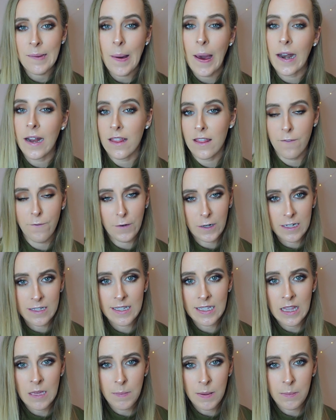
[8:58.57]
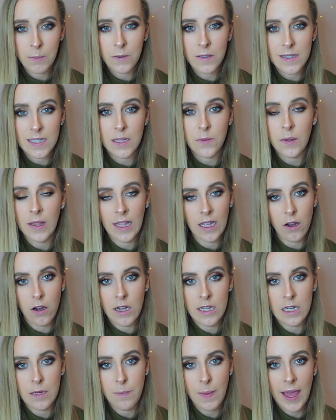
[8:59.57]
about it, the first thing that people see when they go
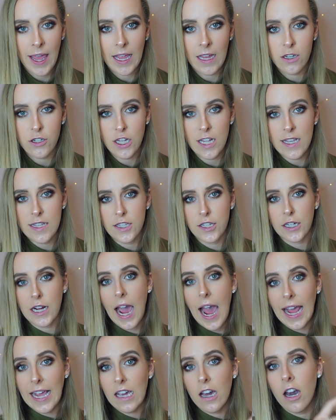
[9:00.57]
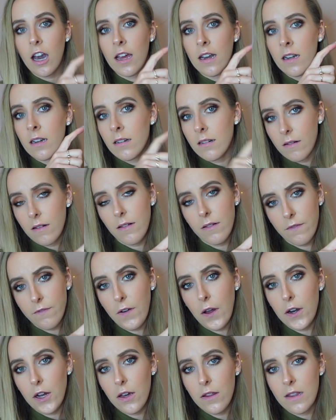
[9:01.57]
on your page is your icon
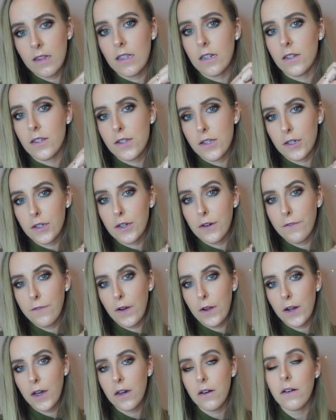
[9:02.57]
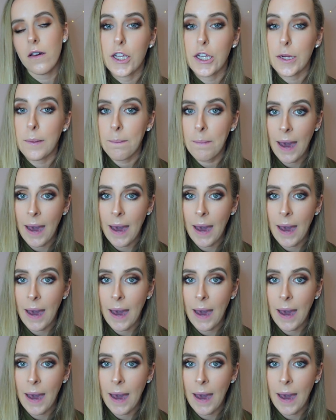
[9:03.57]
photo, the little circle photo, your